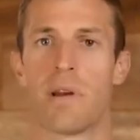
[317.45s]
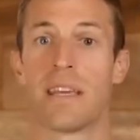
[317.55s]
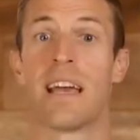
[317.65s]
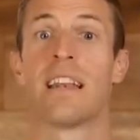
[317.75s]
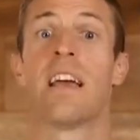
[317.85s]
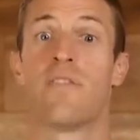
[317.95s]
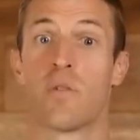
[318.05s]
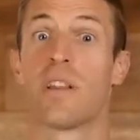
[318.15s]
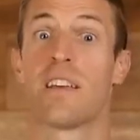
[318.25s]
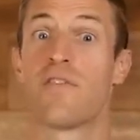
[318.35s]
But again, if
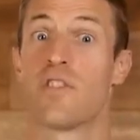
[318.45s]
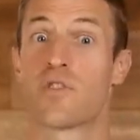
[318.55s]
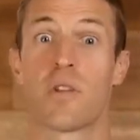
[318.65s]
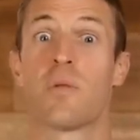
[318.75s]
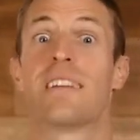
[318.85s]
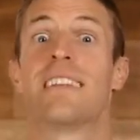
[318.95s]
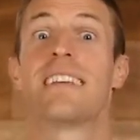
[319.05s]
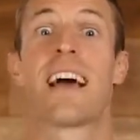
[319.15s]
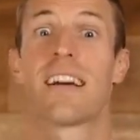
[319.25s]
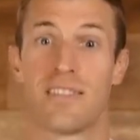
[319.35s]
you really if you truly want
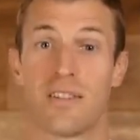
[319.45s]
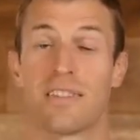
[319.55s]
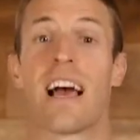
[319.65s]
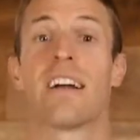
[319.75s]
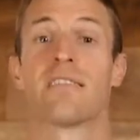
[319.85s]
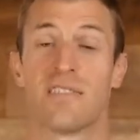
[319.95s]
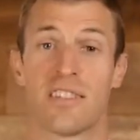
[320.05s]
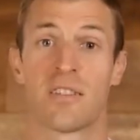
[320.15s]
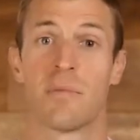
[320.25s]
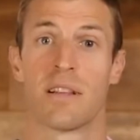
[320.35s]
to detox your entire
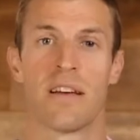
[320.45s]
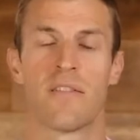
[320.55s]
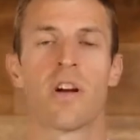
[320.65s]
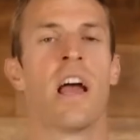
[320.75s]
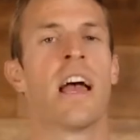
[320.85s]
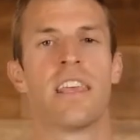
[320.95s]
system and liver,